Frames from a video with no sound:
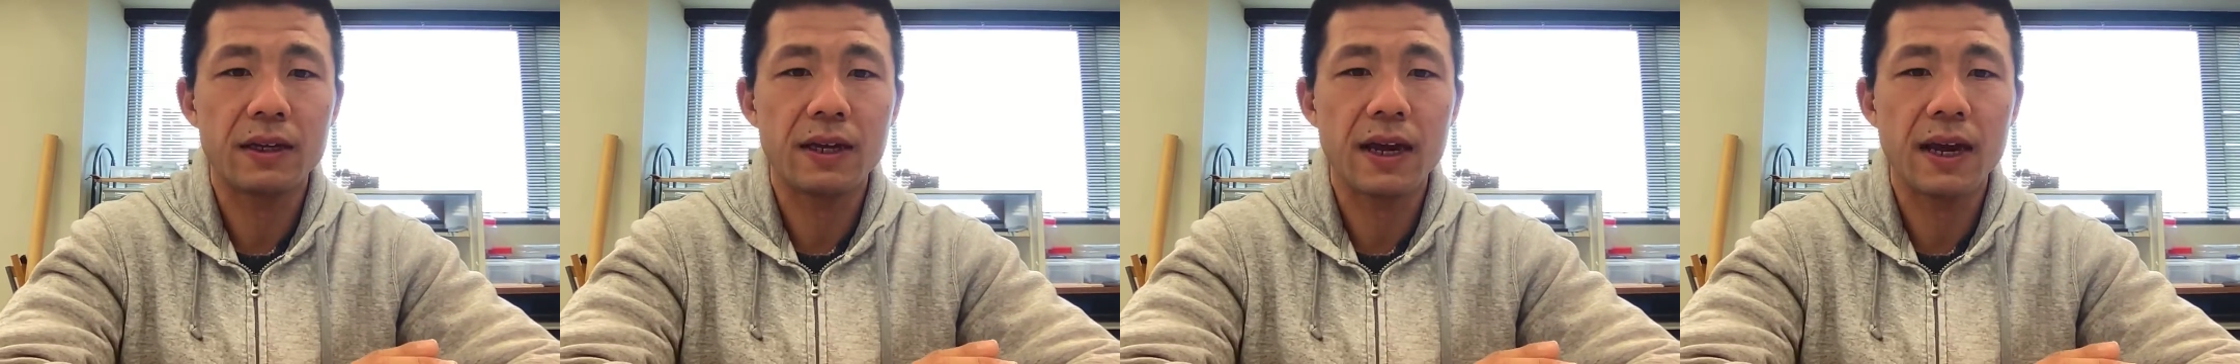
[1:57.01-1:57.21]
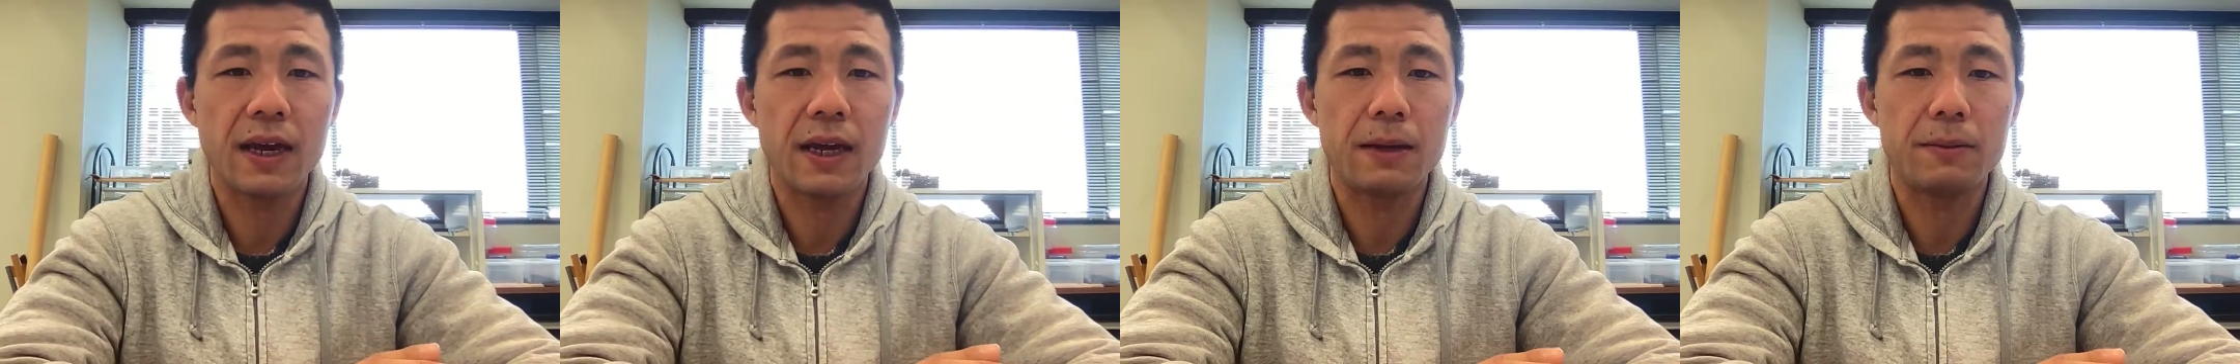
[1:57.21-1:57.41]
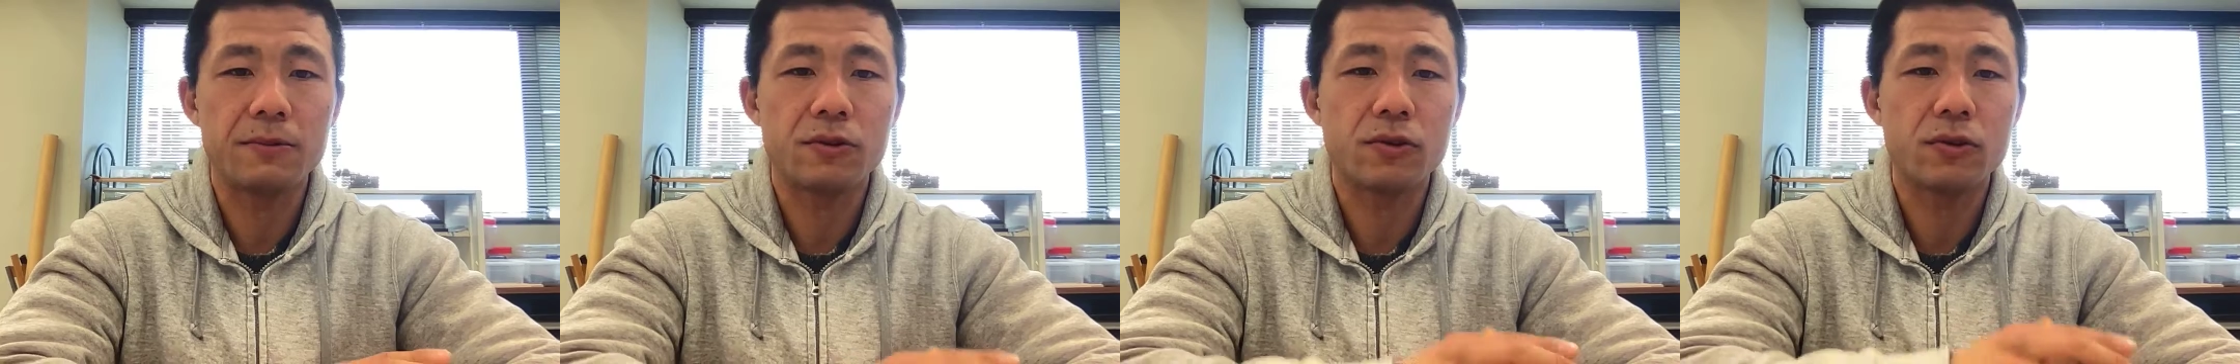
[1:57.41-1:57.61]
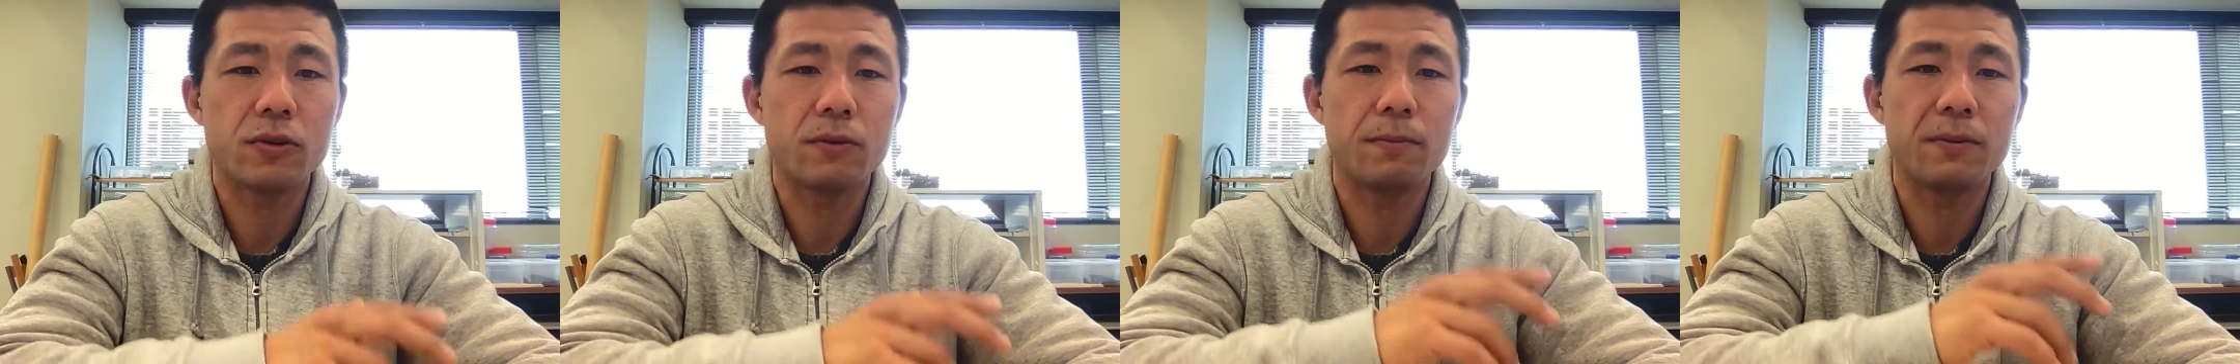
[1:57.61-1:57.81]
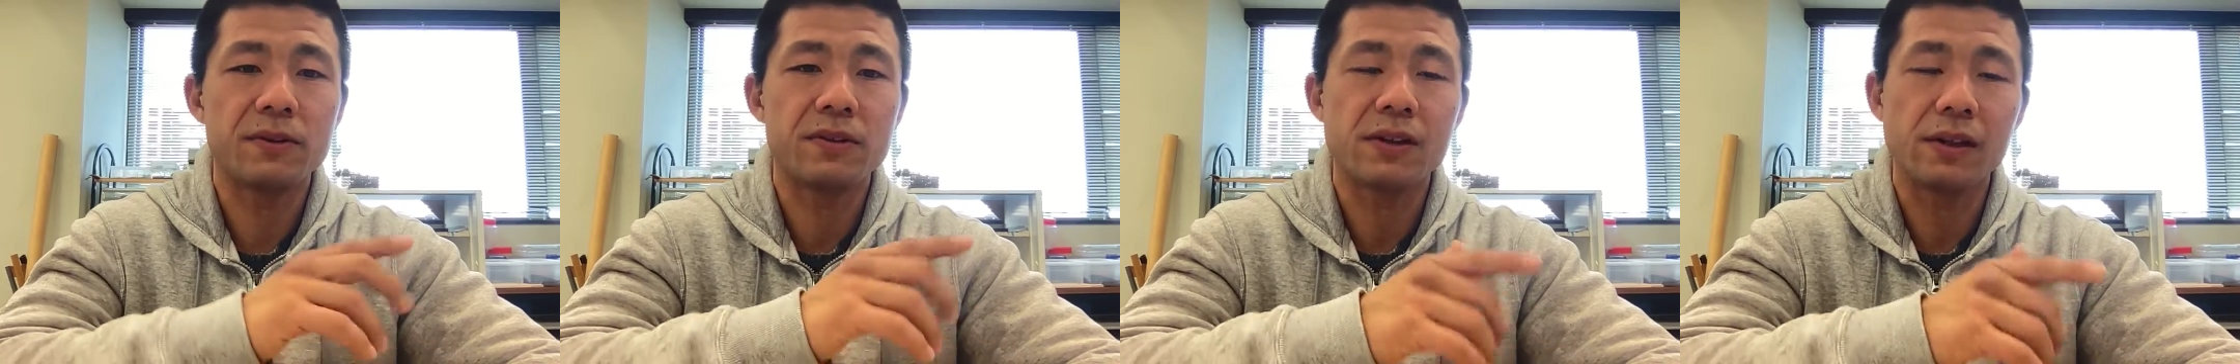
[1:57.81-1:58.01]
Games
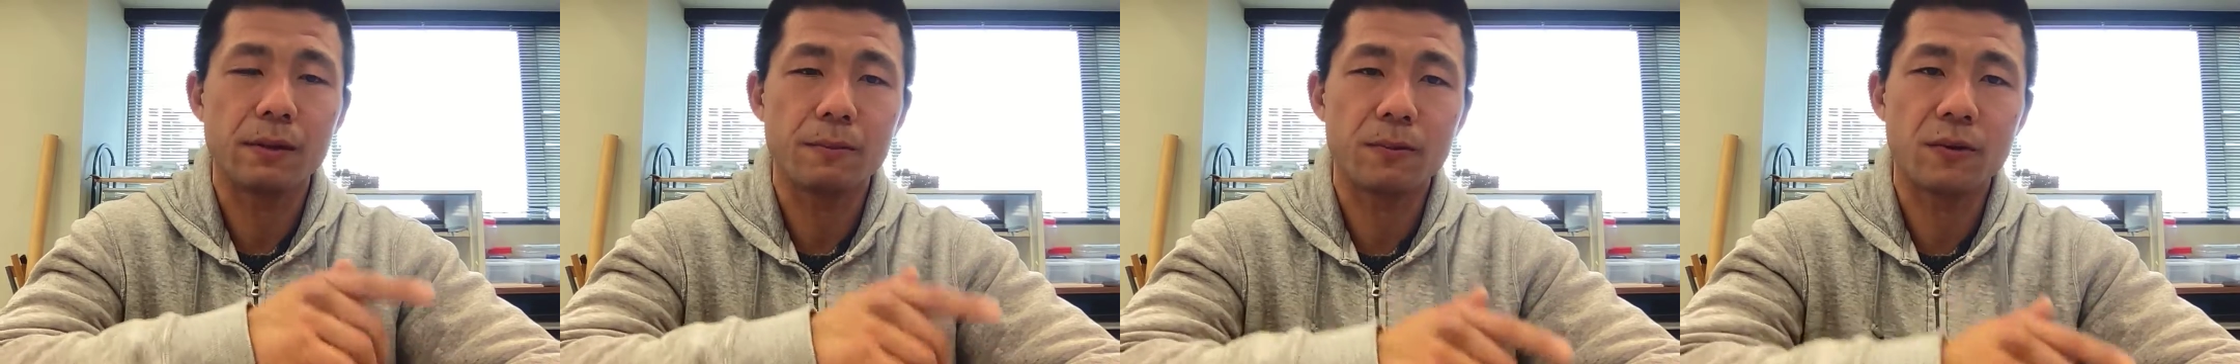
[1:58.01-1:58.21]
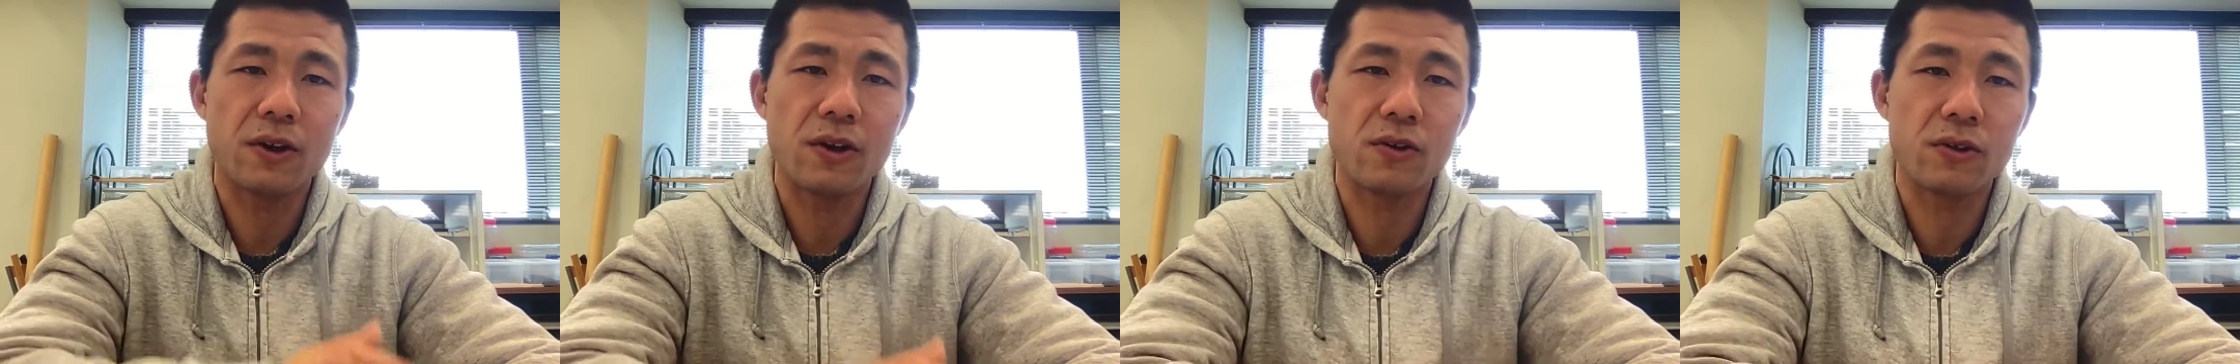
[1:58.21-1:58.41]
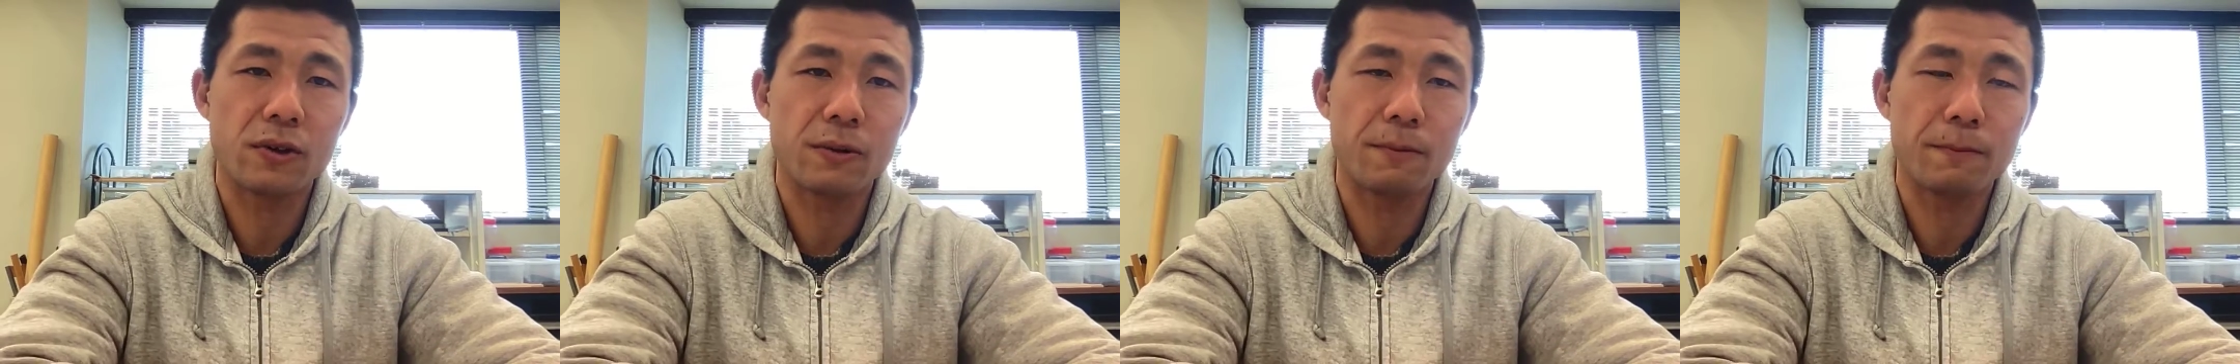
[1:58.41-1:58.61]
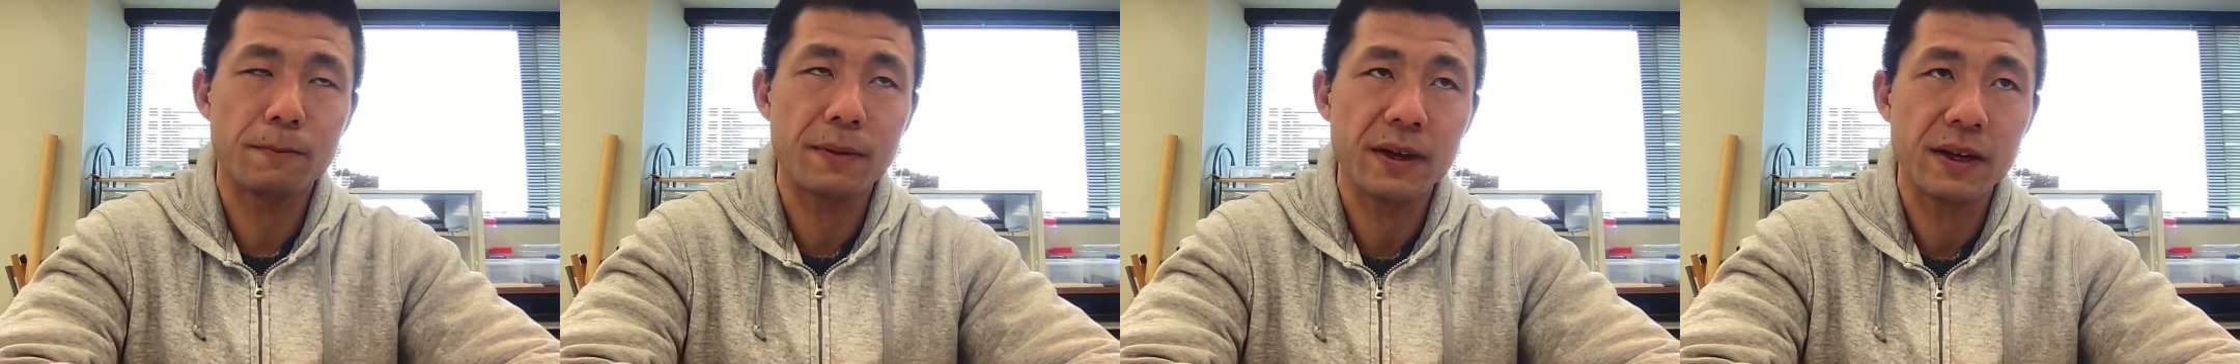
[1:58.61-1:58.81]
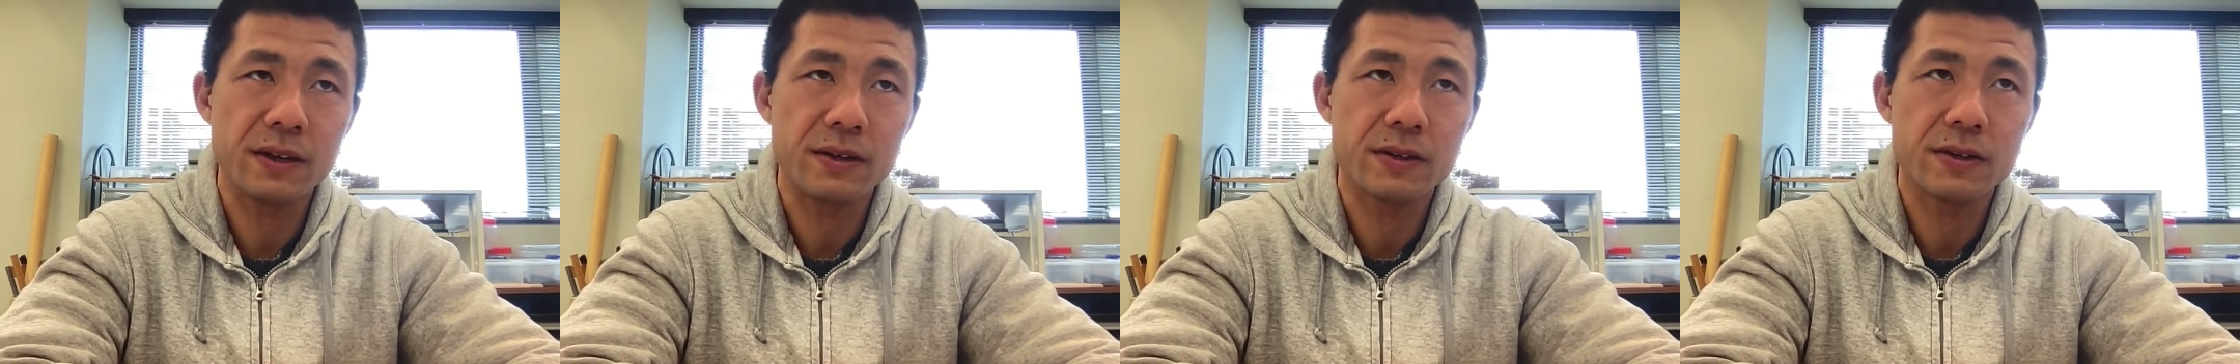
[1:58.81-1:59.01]
should be a celebration of
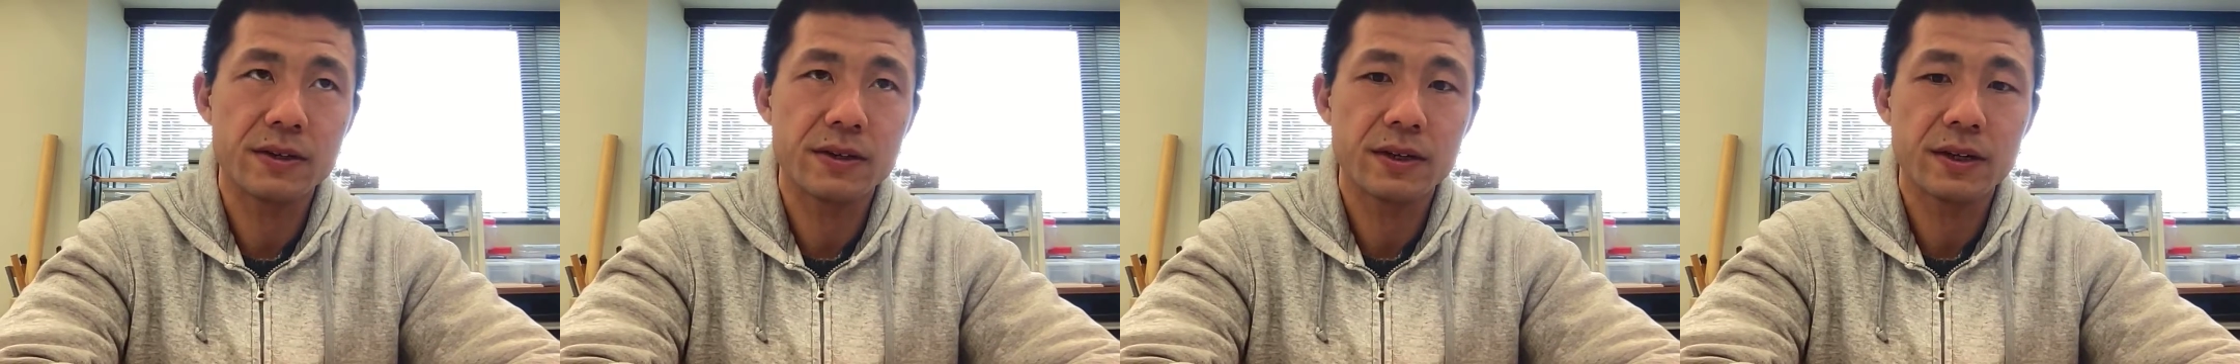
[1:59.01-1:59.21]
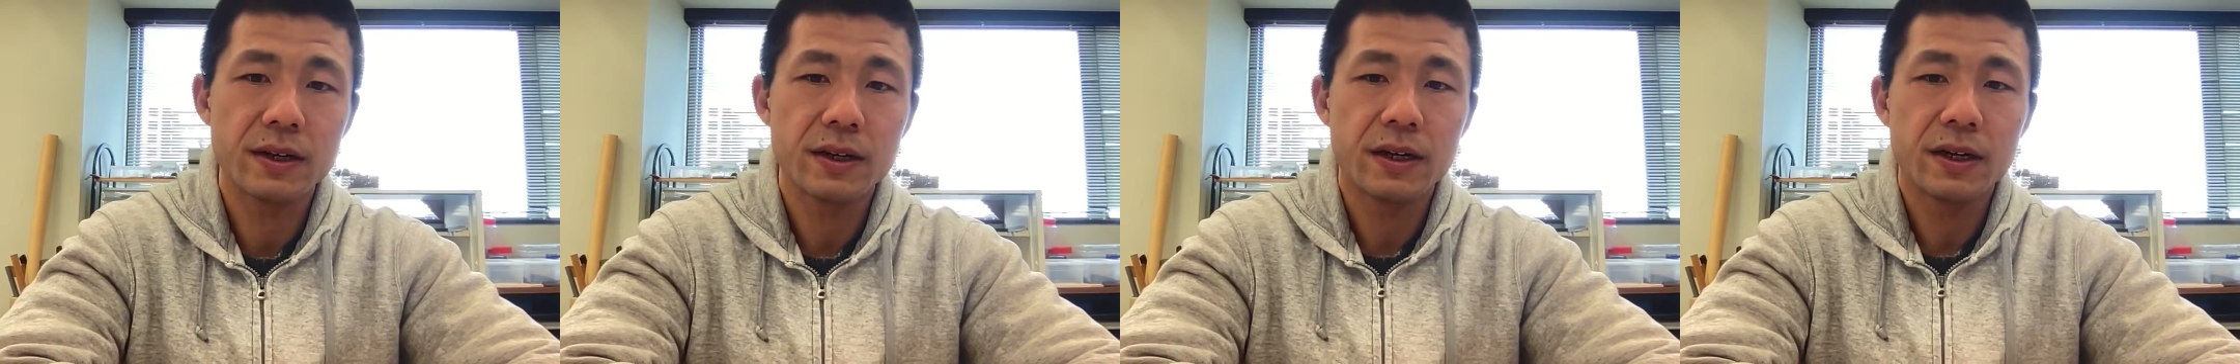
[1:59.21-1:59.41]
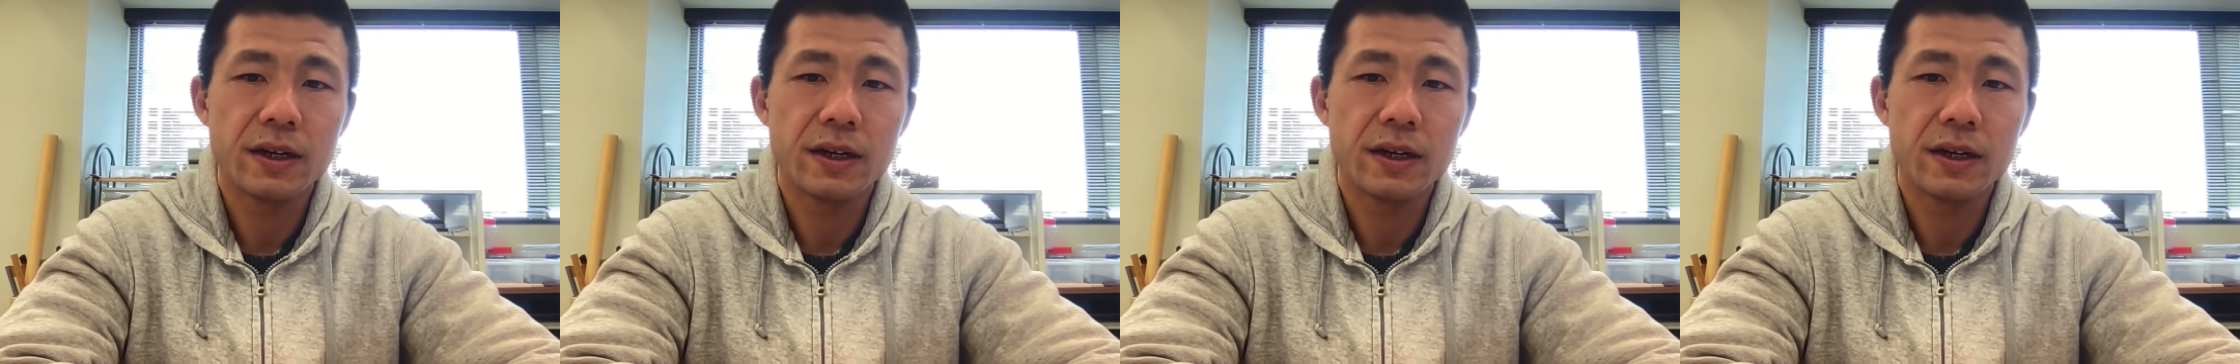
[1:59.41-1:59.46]
peace,